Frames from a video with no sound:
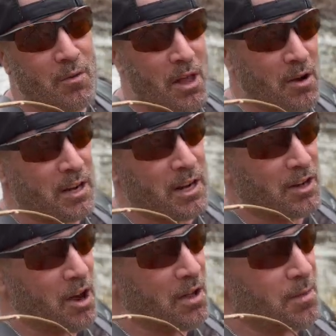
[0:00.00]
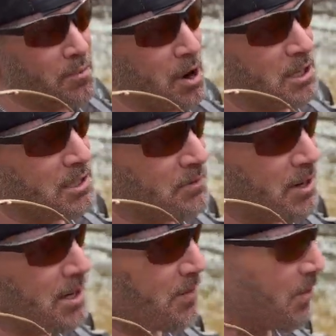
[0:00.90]
without getting it caught in the brush is
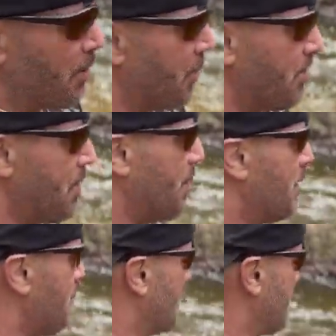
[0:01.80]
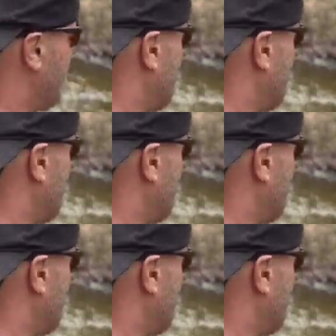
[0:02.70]
very difficult but this